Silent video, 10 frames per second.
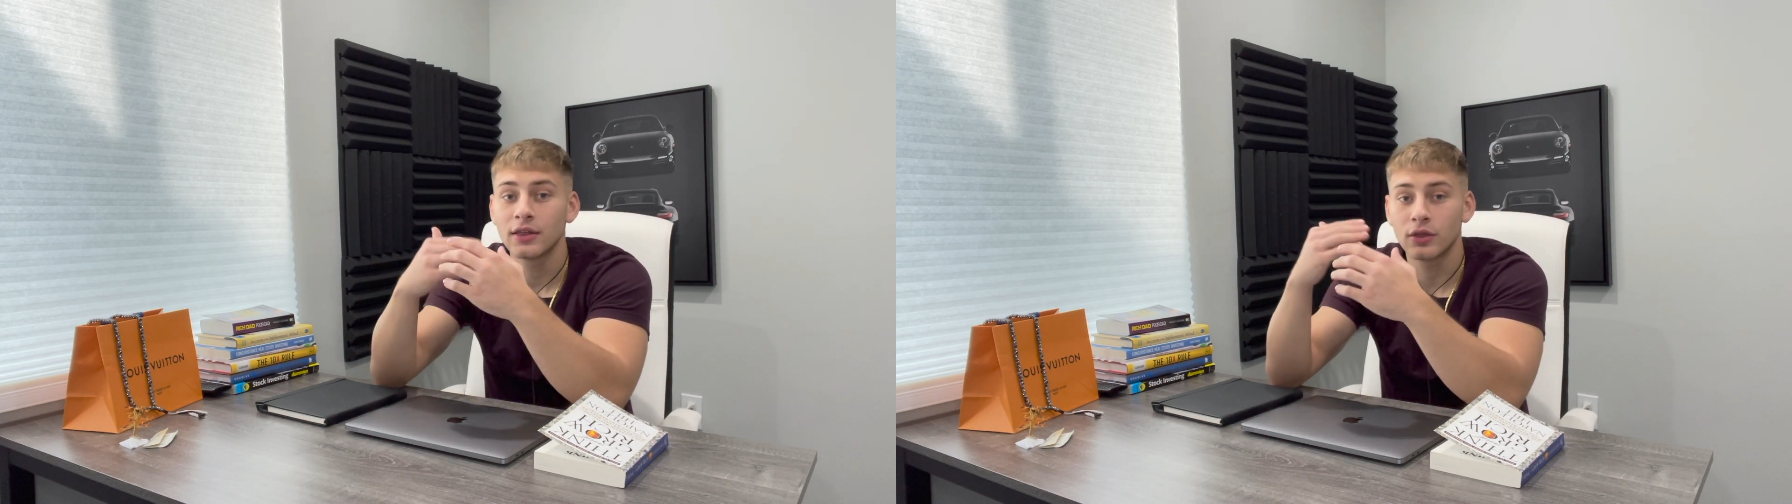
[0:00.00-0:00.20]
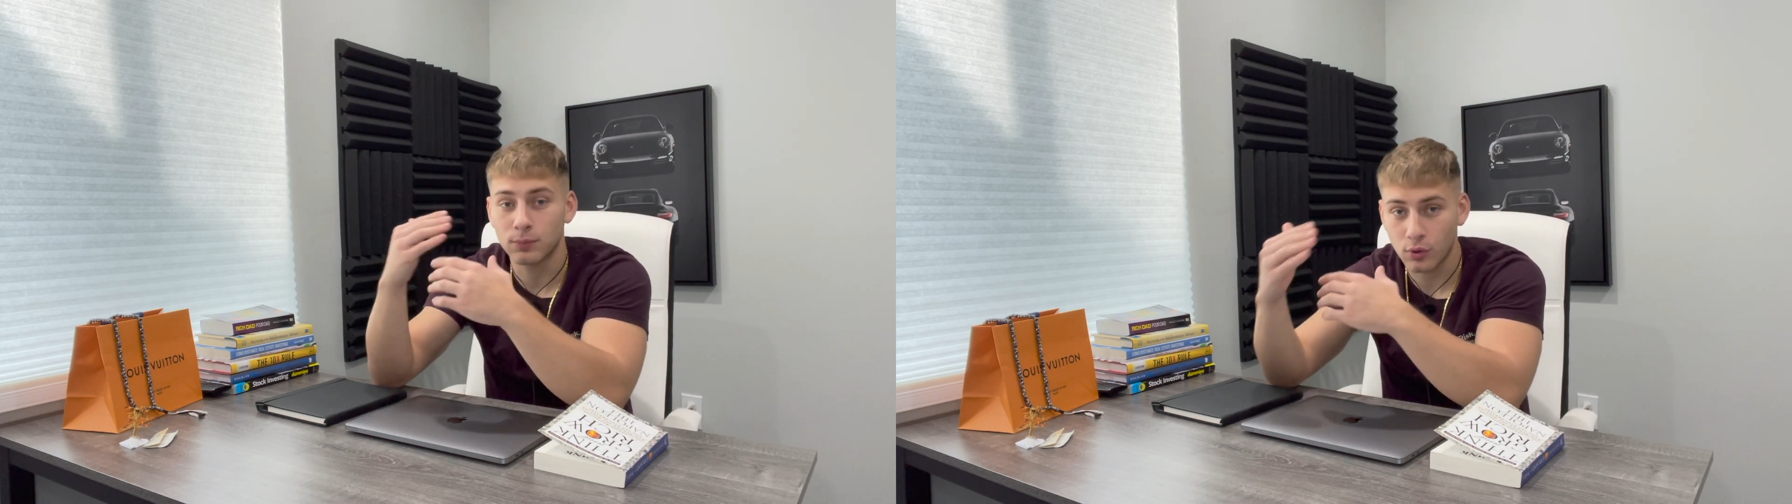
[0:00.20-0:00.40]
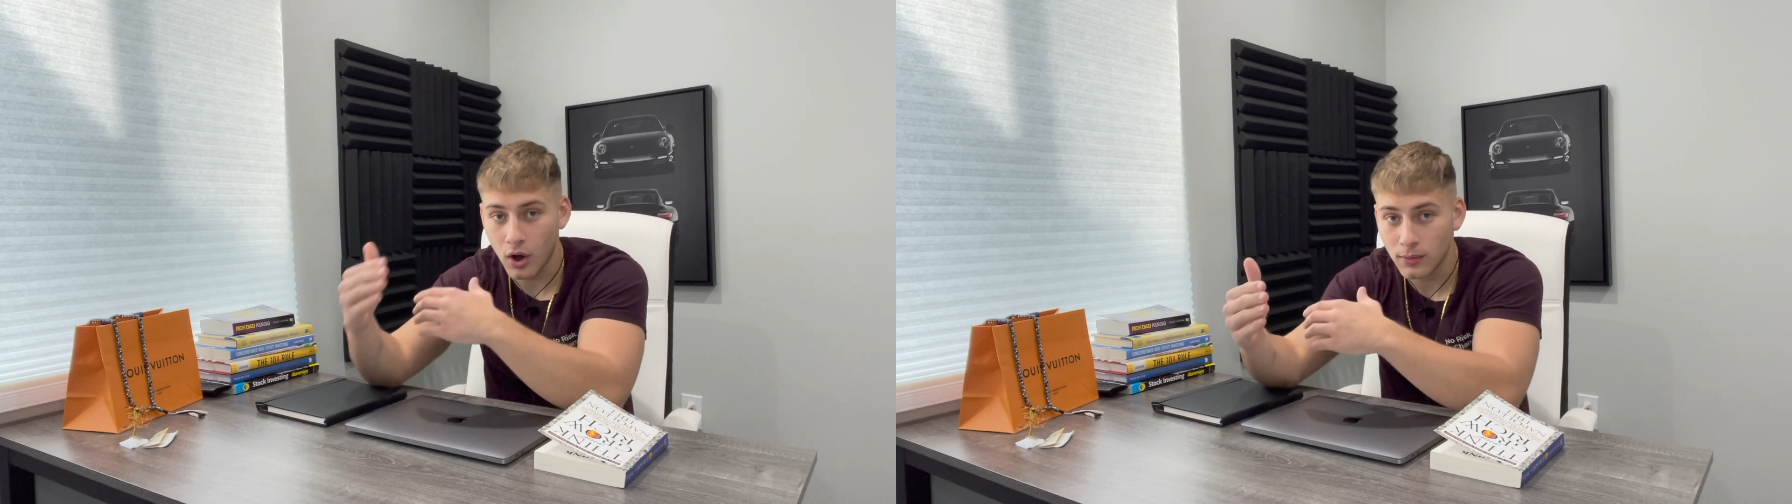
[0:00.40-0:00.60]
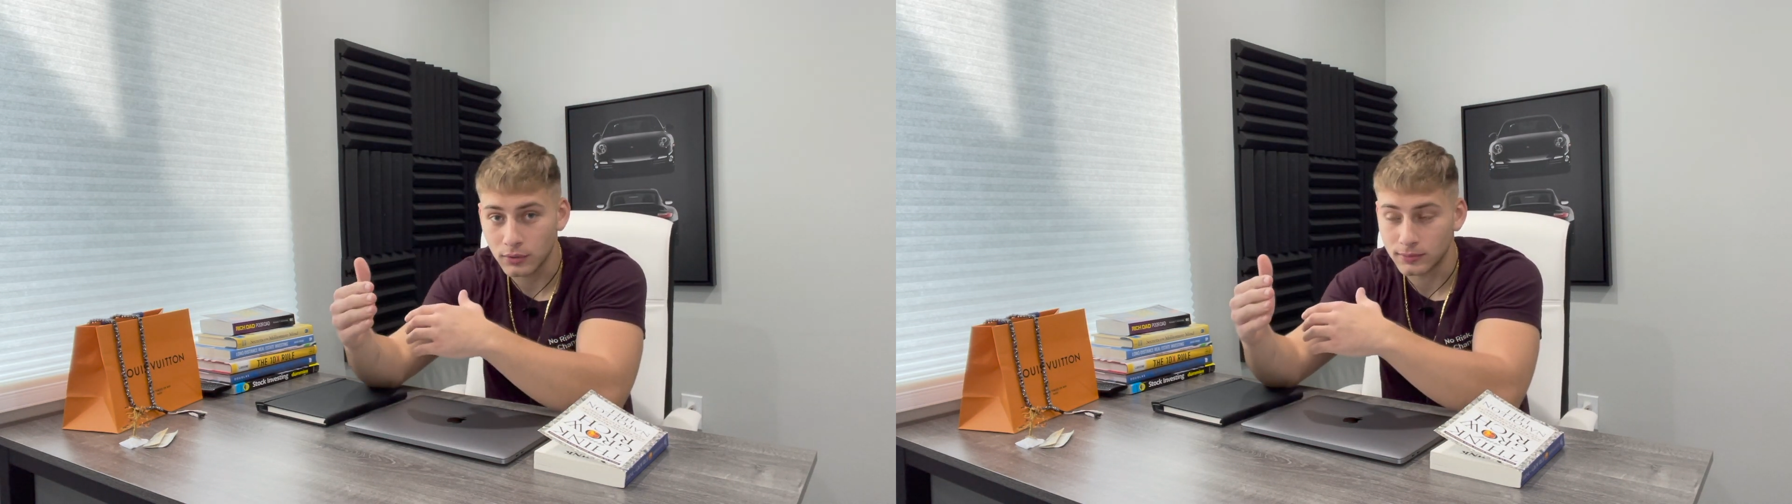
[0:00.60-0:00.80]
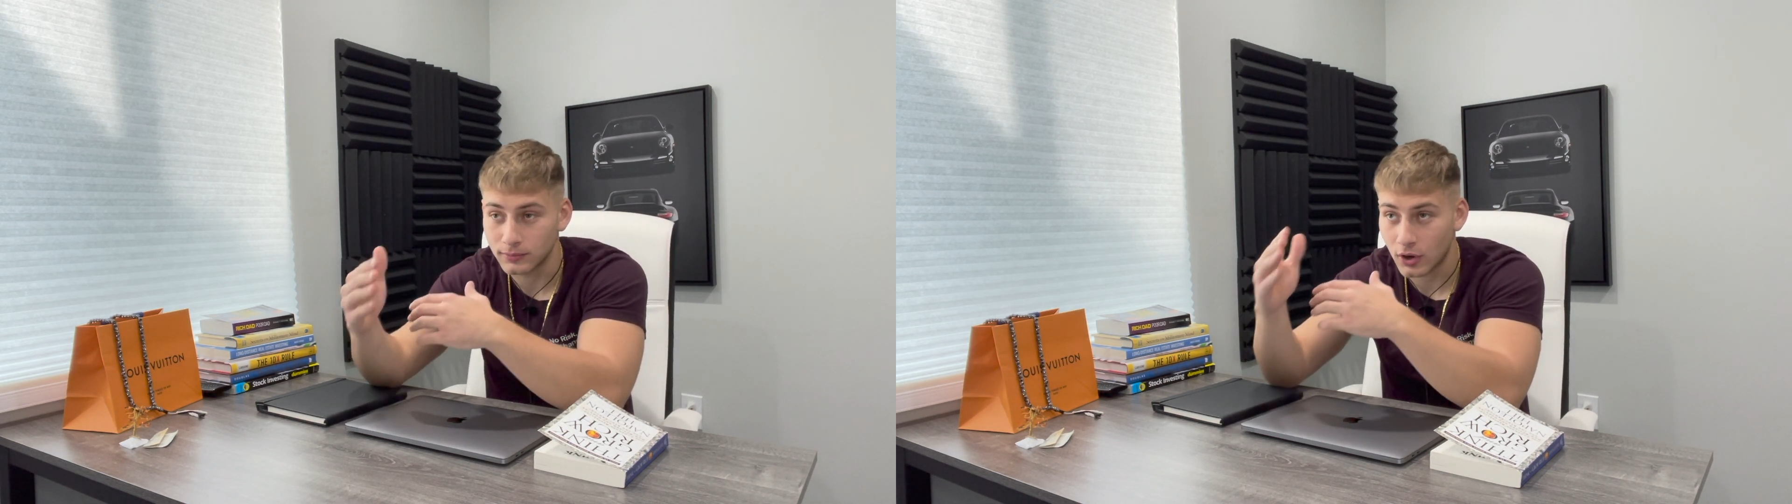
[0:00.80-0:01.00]
the
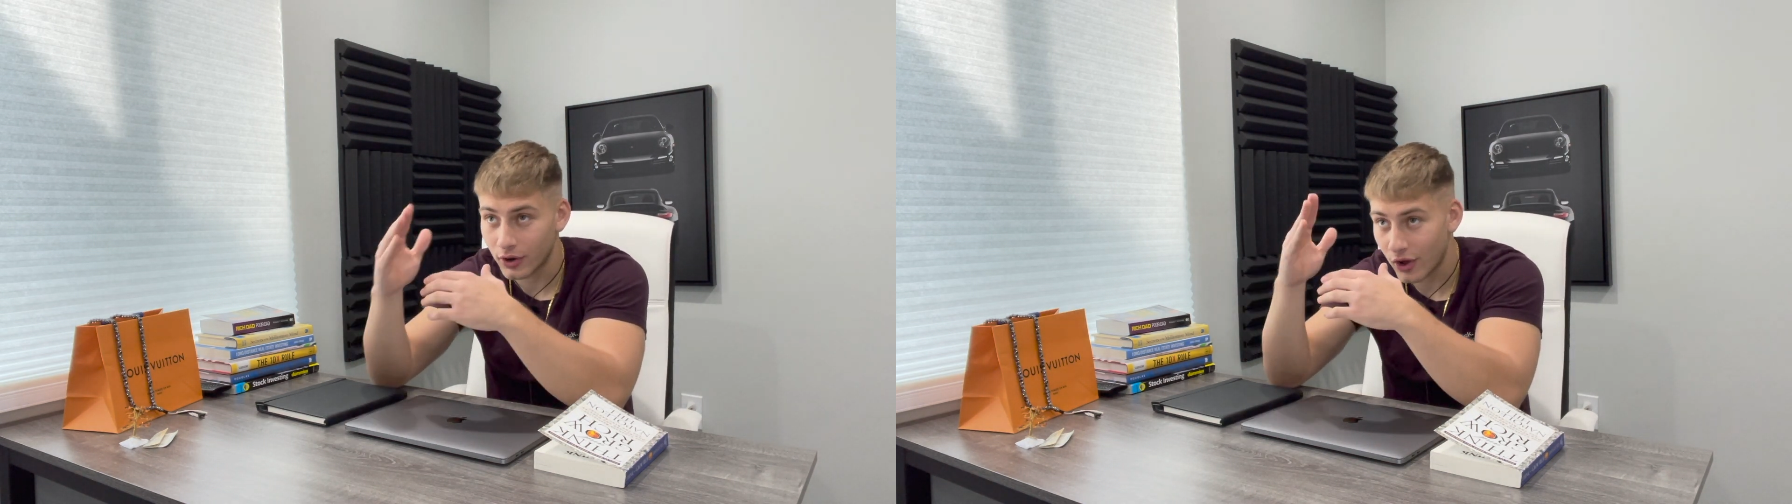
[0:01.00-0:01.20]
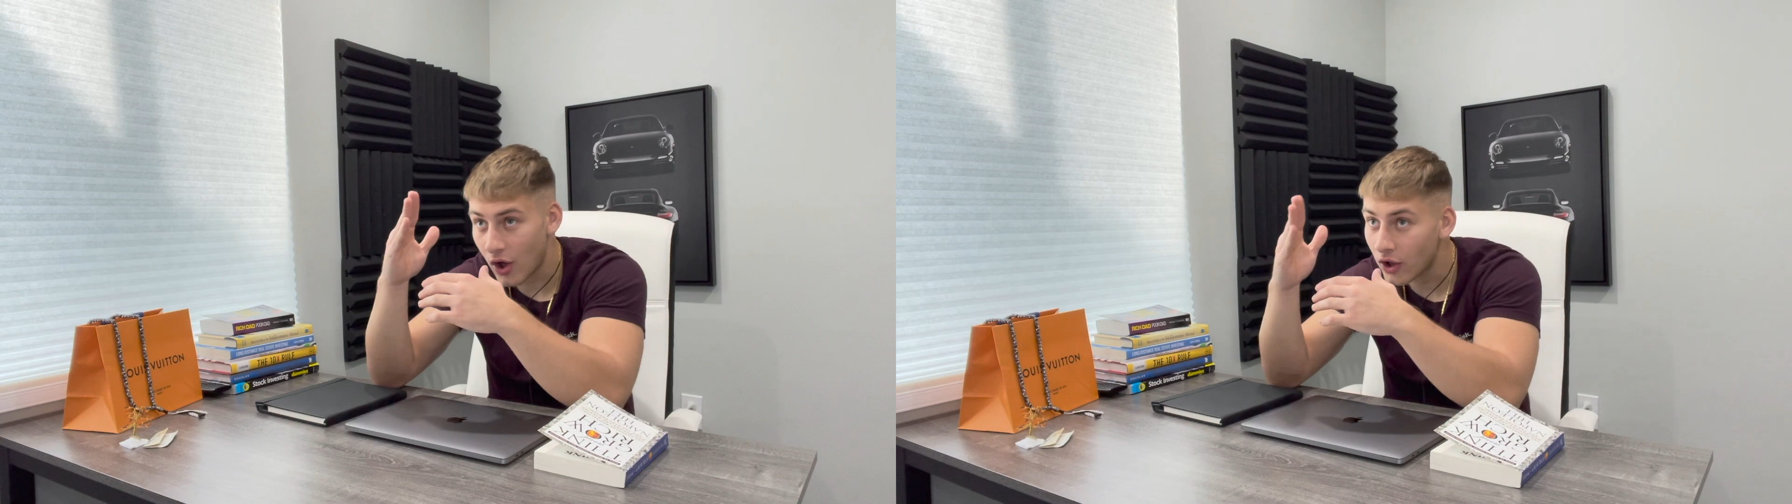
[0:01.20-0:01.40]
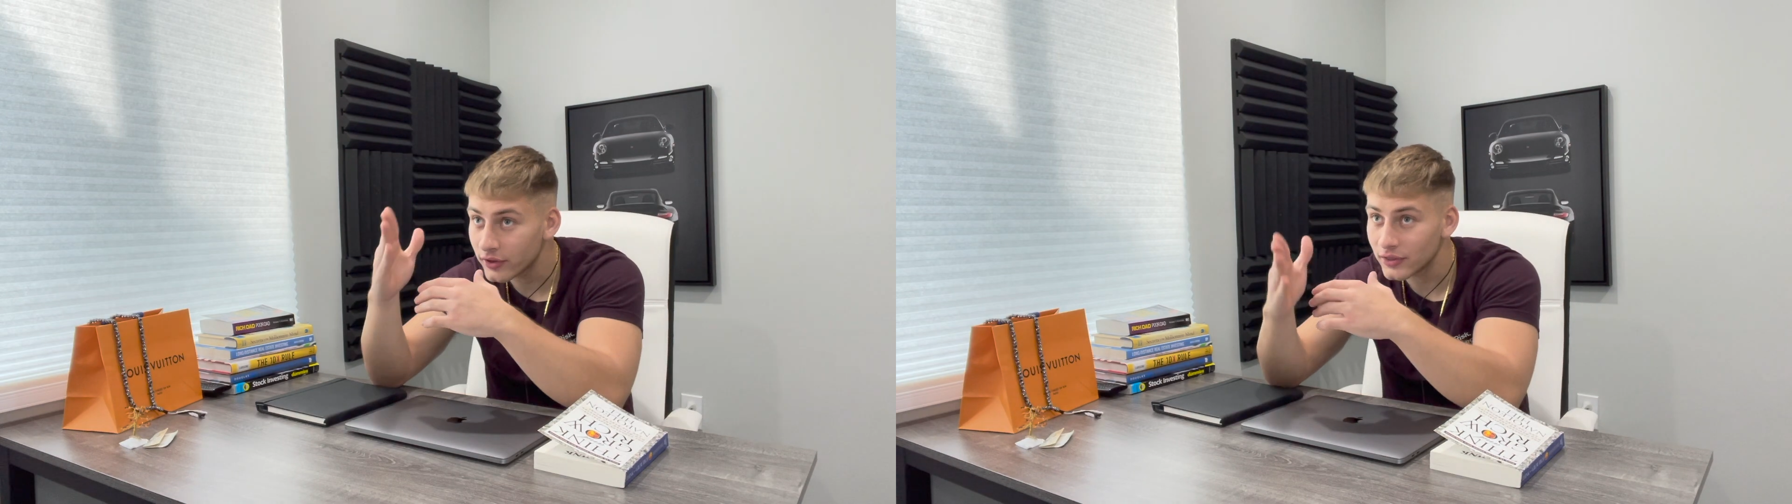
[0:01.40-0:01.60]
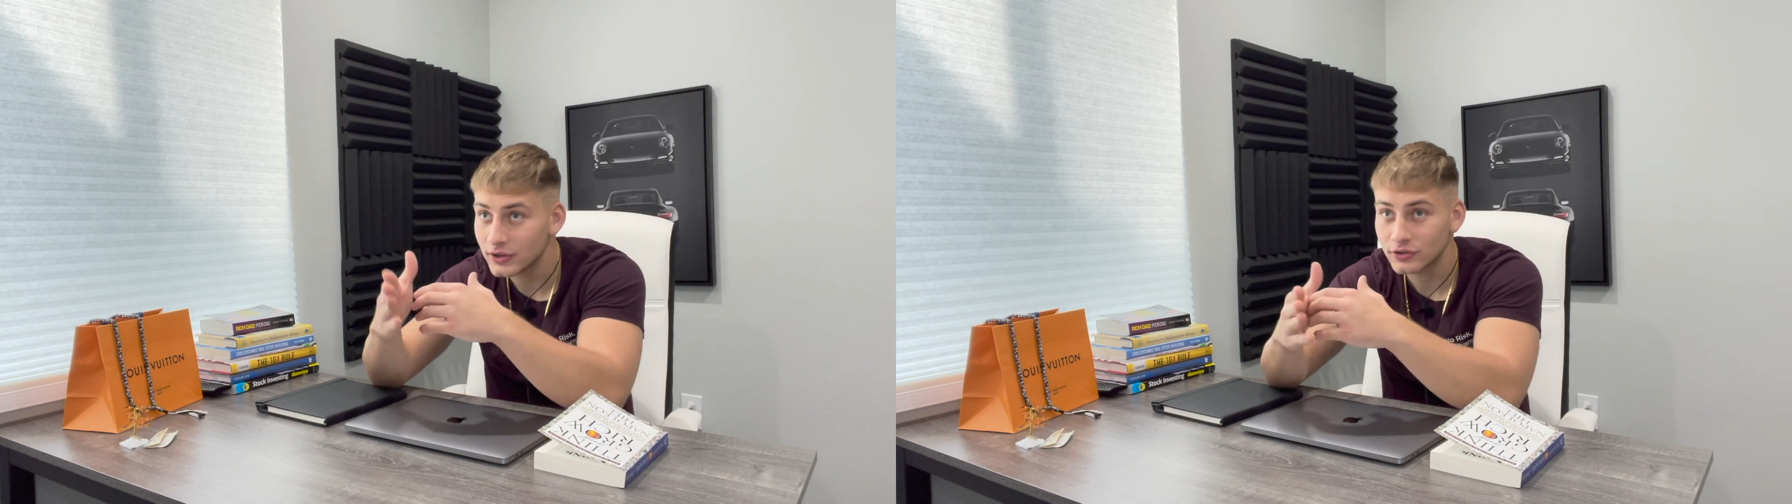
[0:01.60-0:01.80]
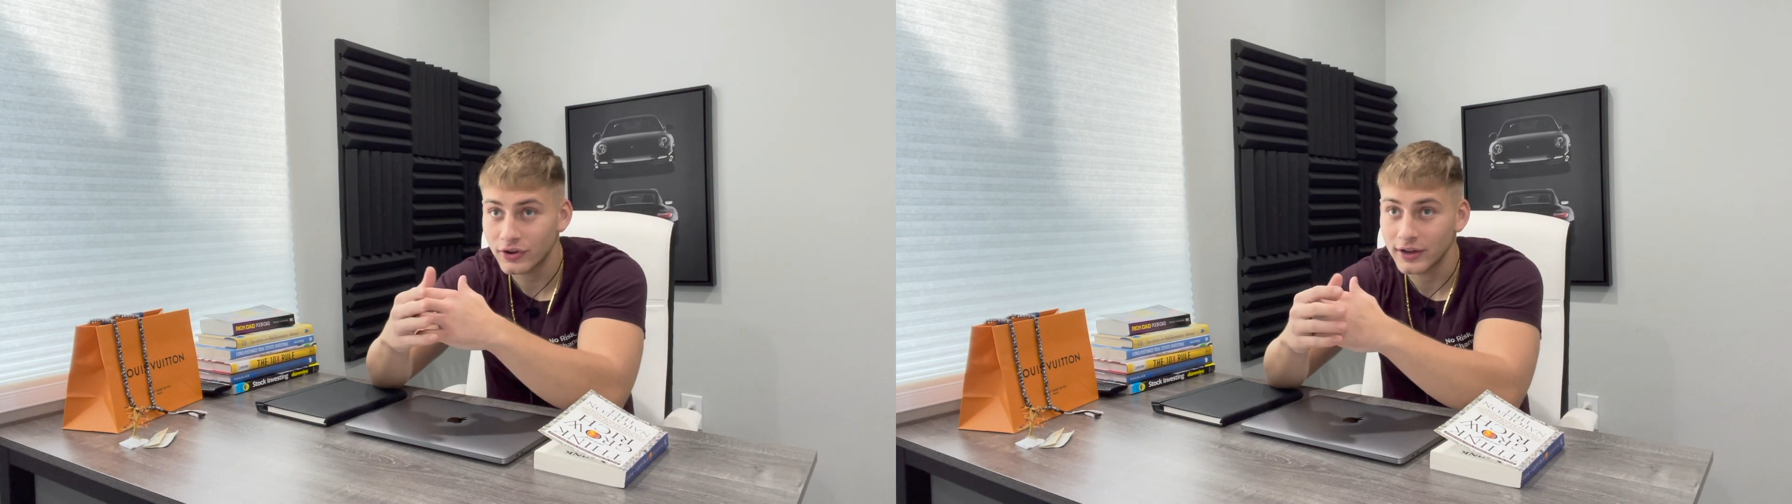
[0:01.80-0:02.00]
problem on all of
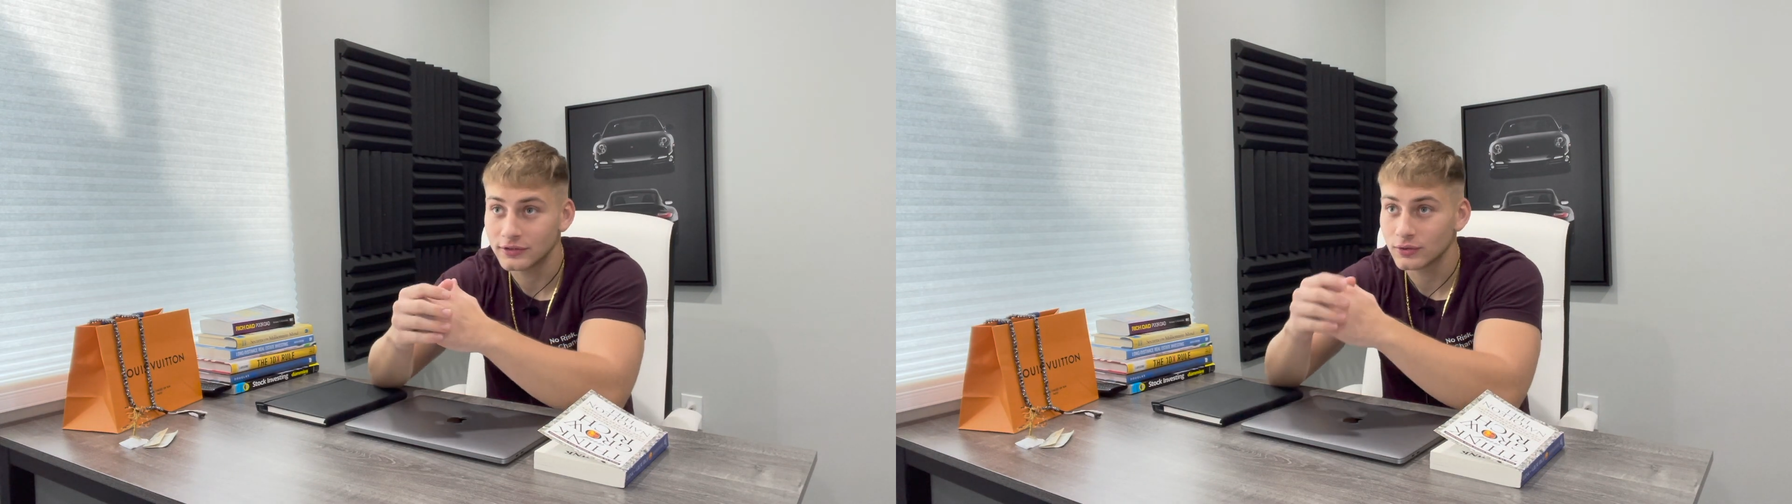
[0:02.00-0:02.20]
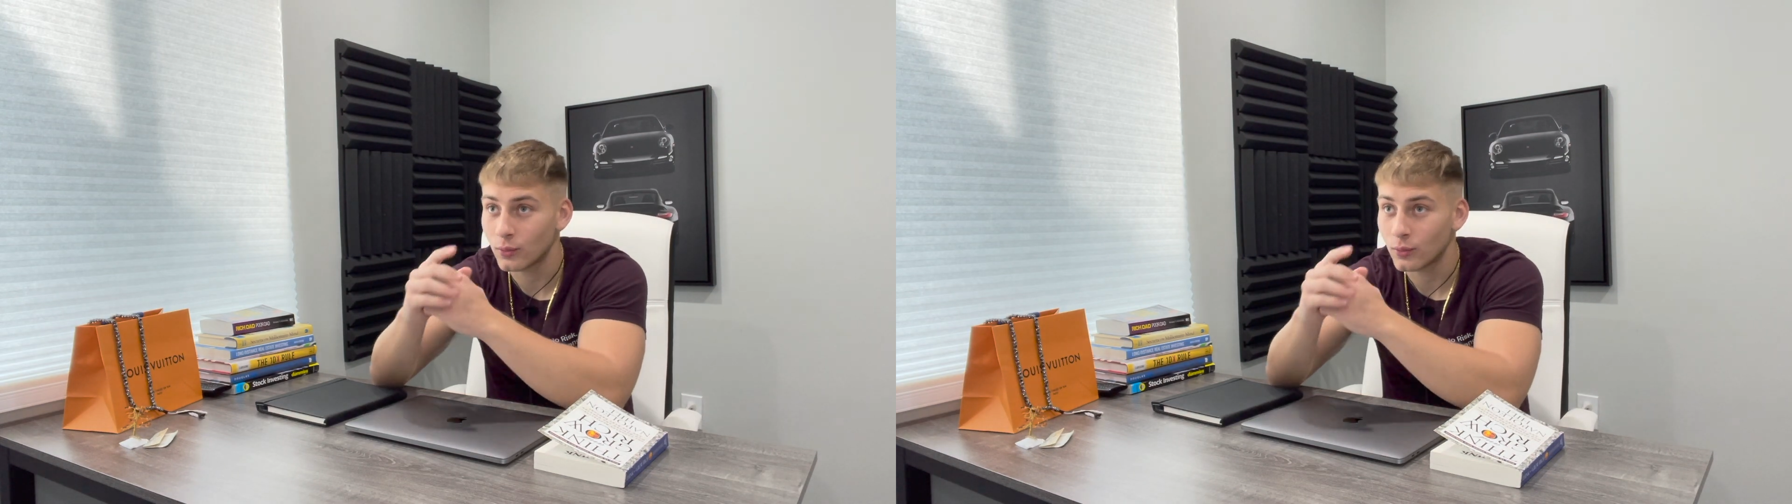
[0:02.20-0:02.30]
these trades.